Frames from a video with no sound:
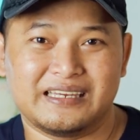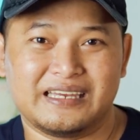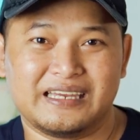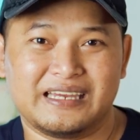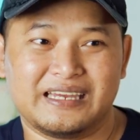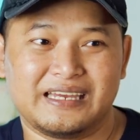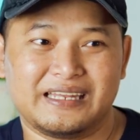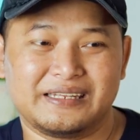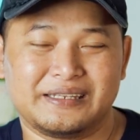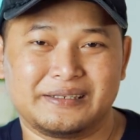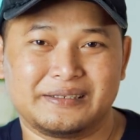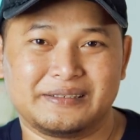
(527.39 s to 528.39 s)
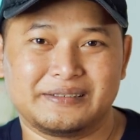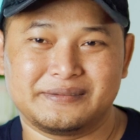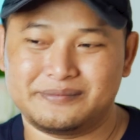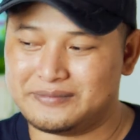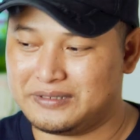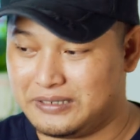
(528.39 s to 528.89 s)
and
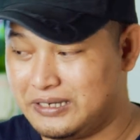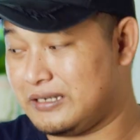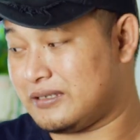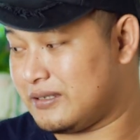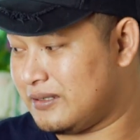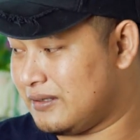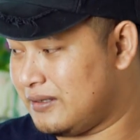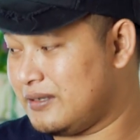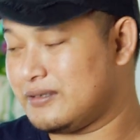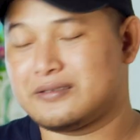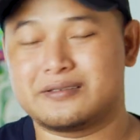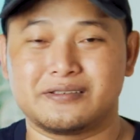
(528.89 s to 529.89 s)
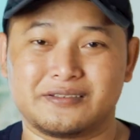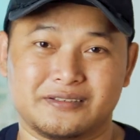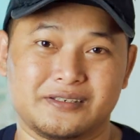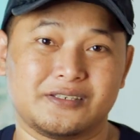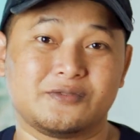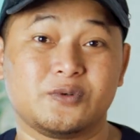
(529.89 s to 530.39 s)
yes this
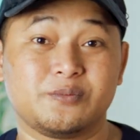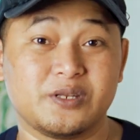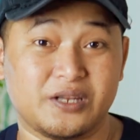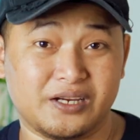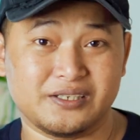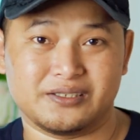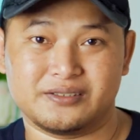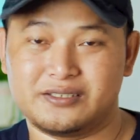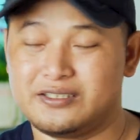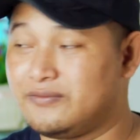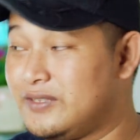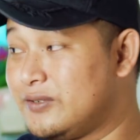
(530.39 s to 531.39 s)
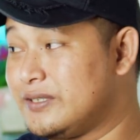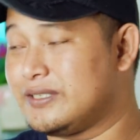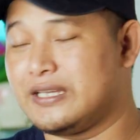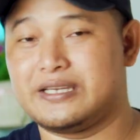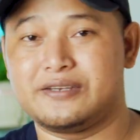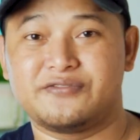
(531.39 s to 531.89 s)
this would be nice if there
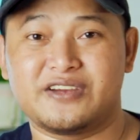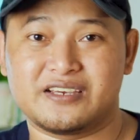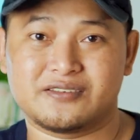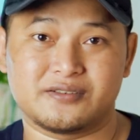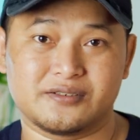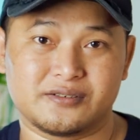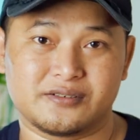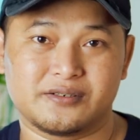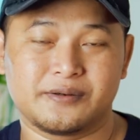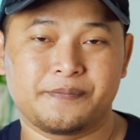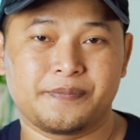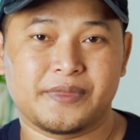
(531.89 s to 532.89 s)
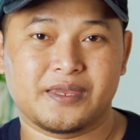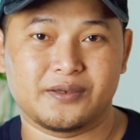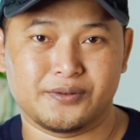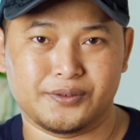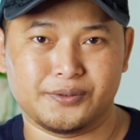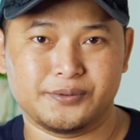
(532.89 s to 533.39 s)
is a faster
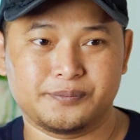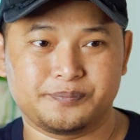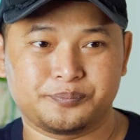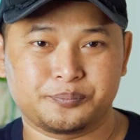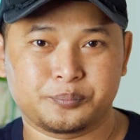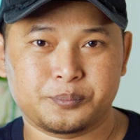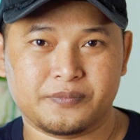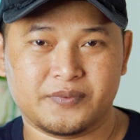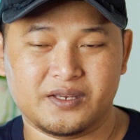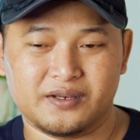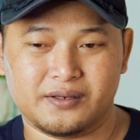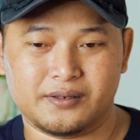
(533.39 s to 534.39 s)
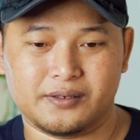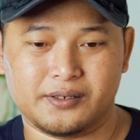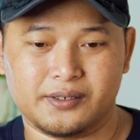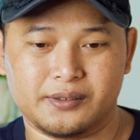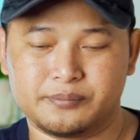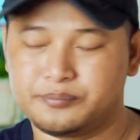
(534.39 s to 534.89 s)
you know
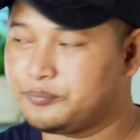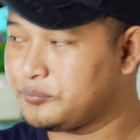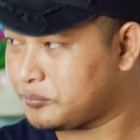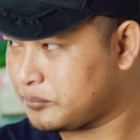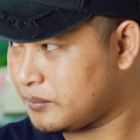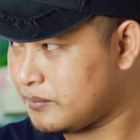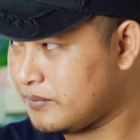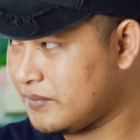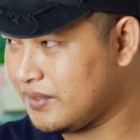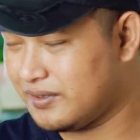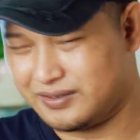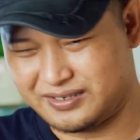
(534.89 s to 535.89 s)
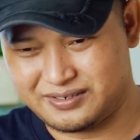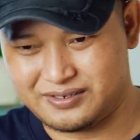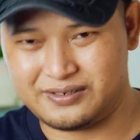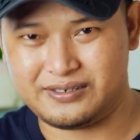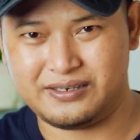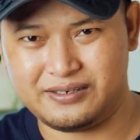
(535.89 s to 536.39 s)
um,
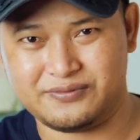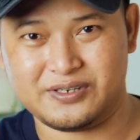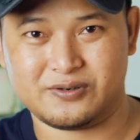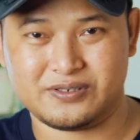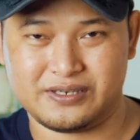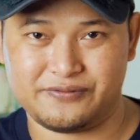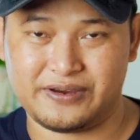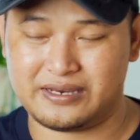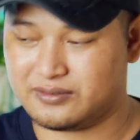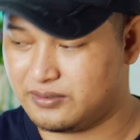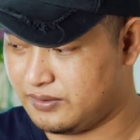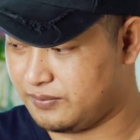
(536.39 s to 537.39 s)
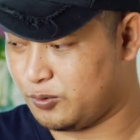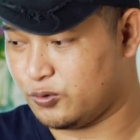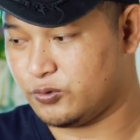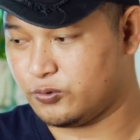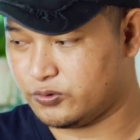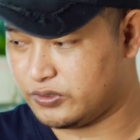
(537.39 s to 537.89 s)
the, if there is a faster
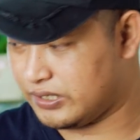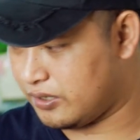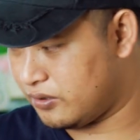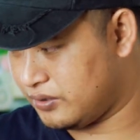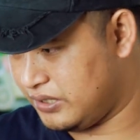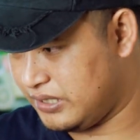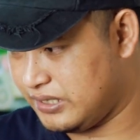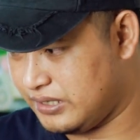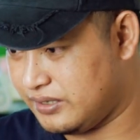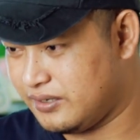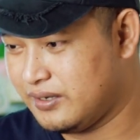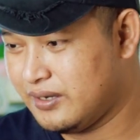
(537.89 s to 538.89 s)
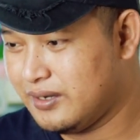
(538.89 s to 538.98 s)
Bluetooth technology here